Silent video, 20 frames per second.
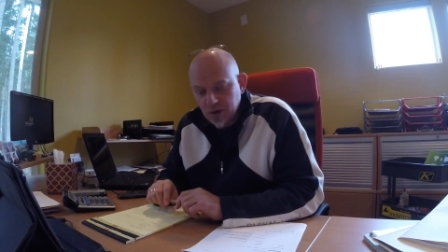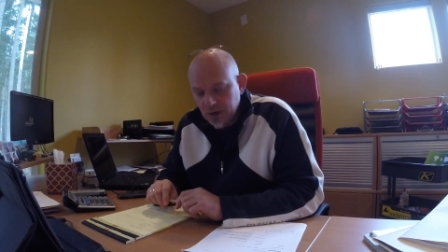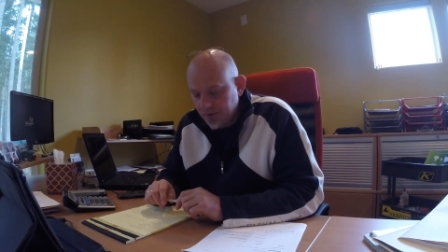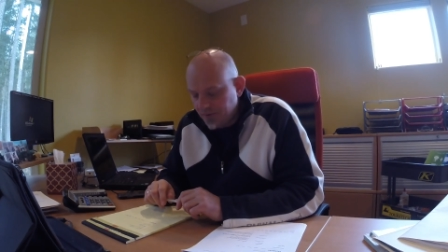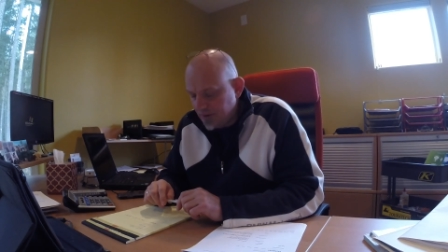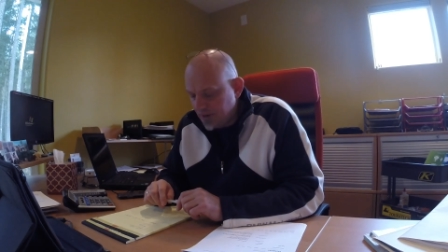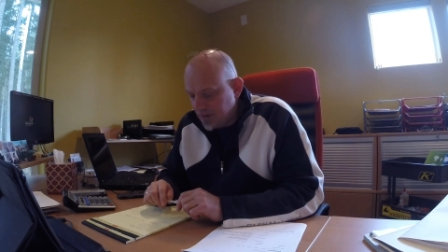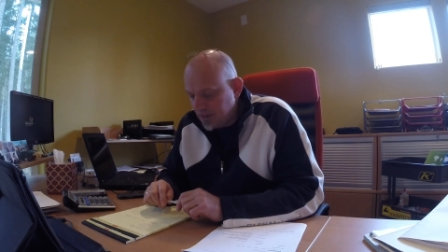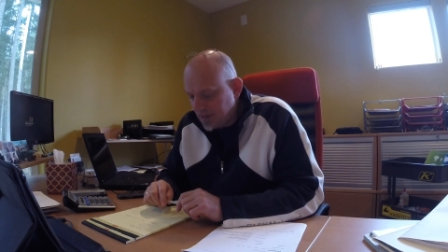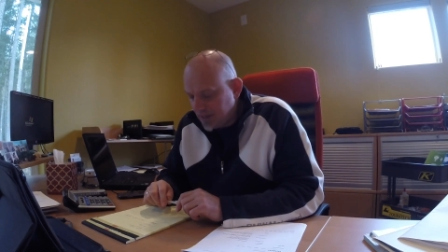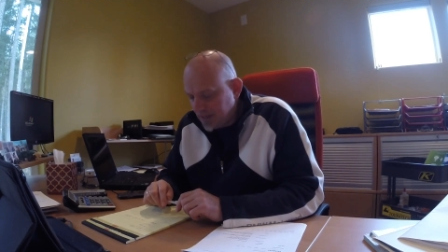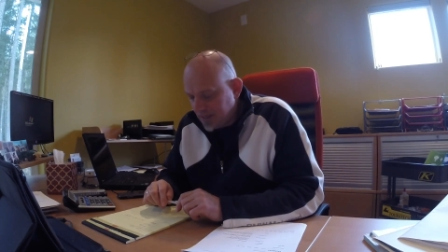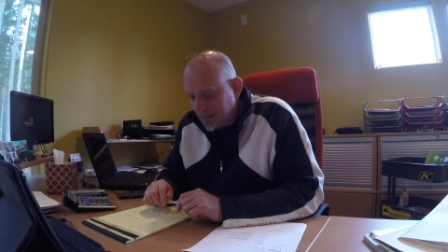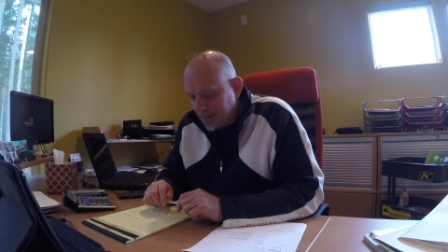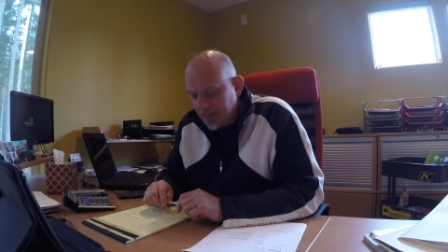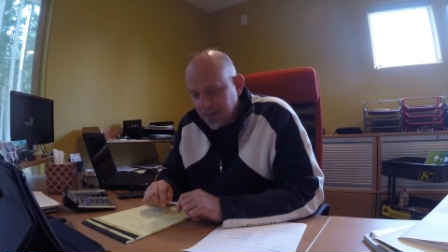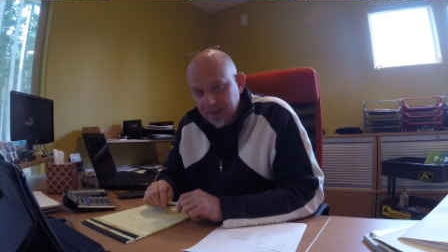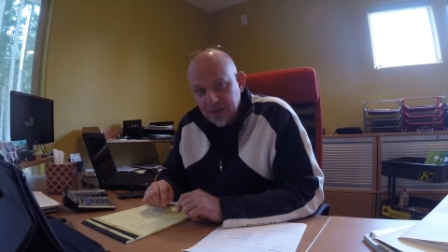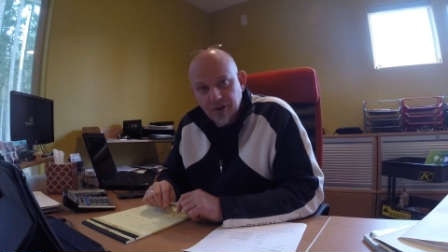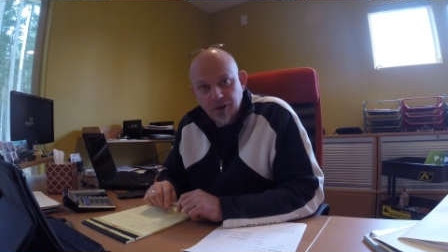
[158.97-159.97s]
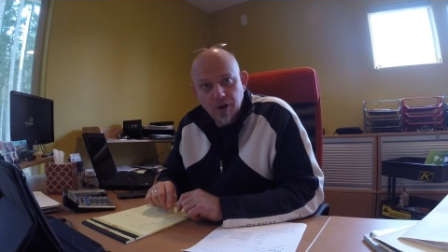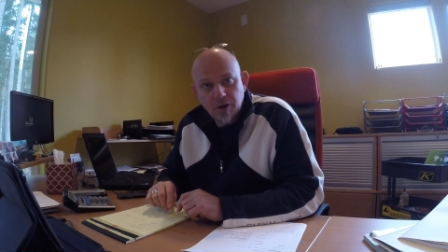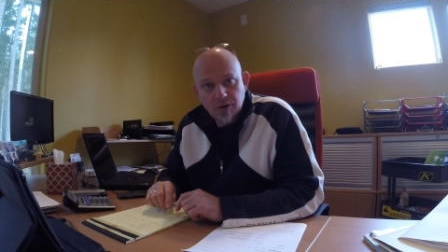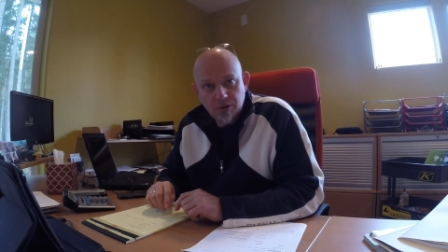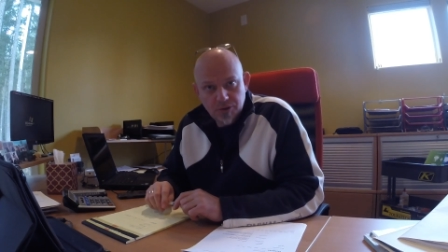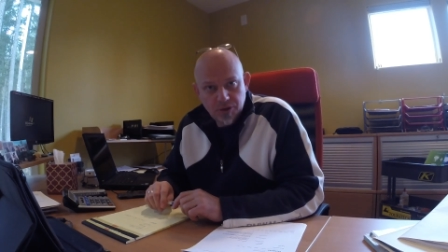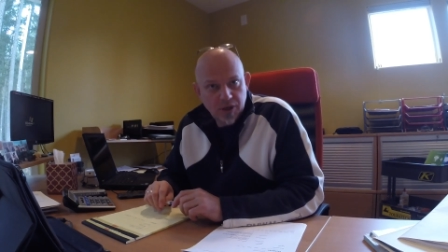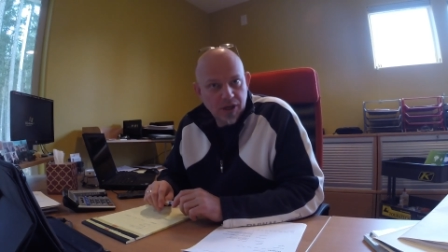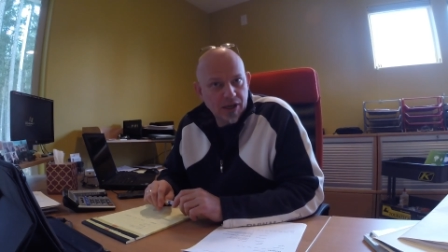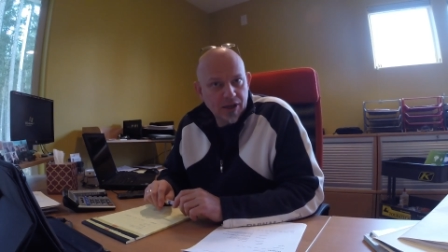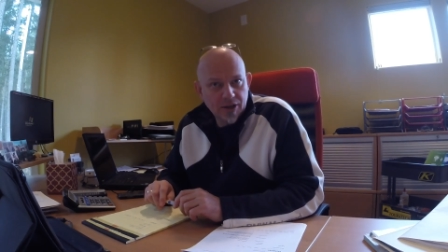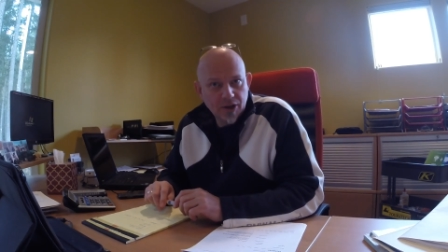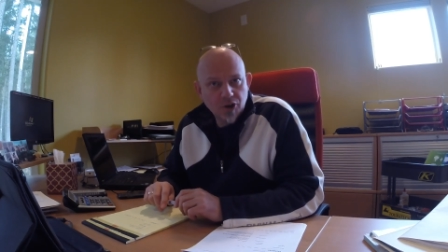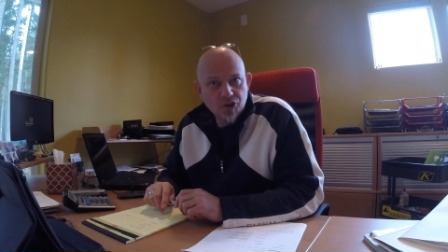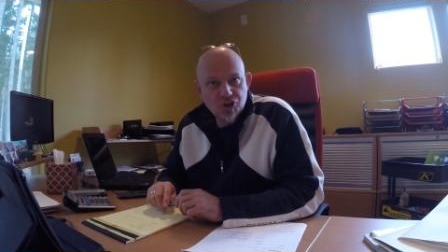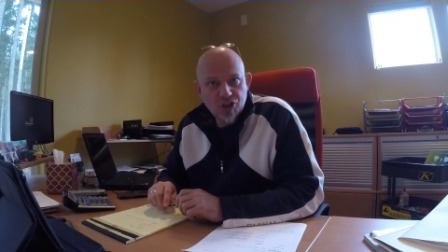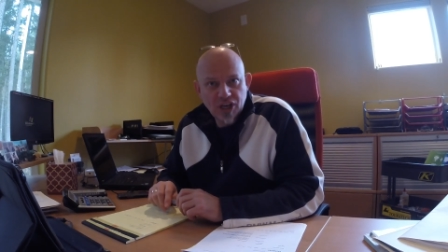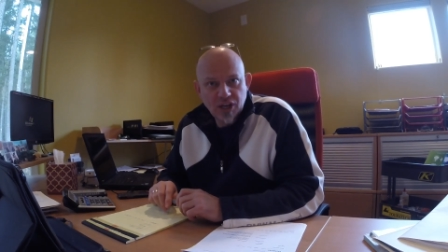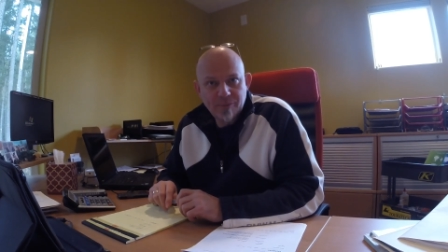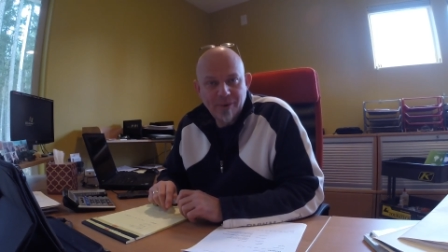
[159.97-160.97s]
live in,
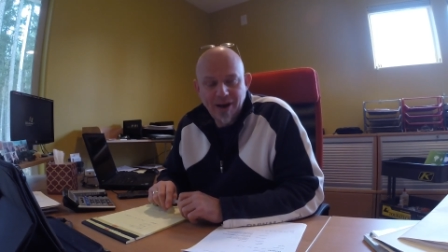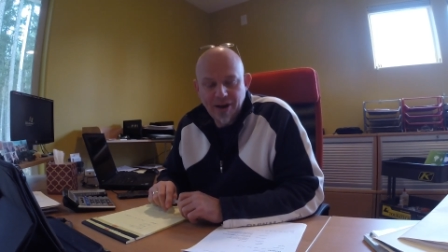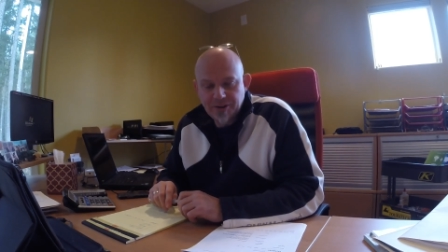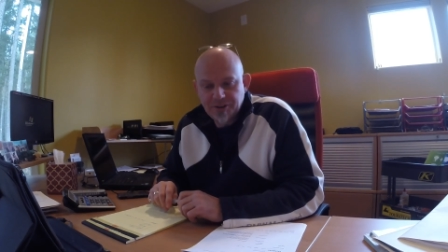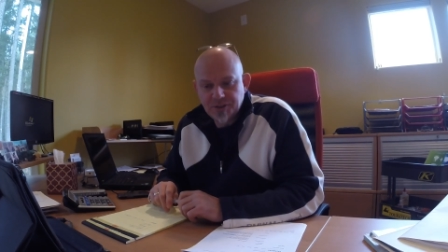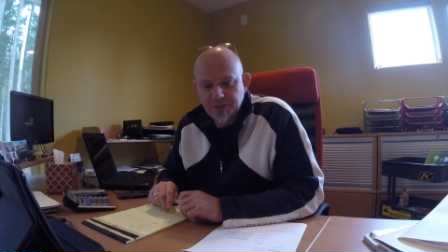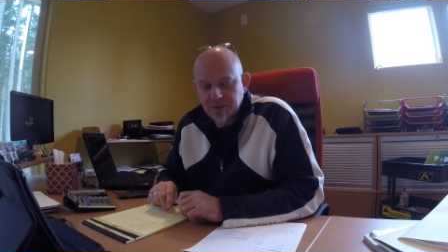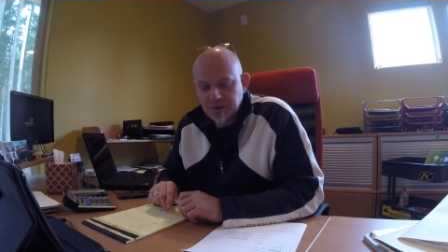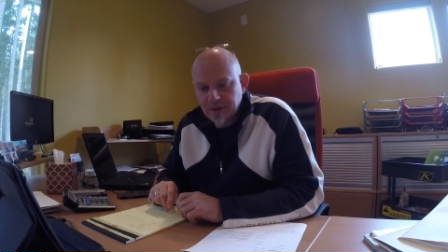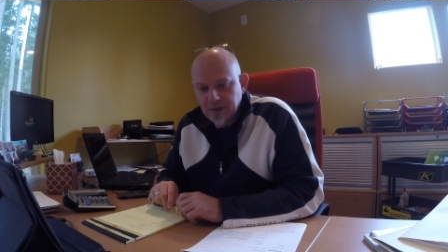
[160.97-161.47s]
go check them out.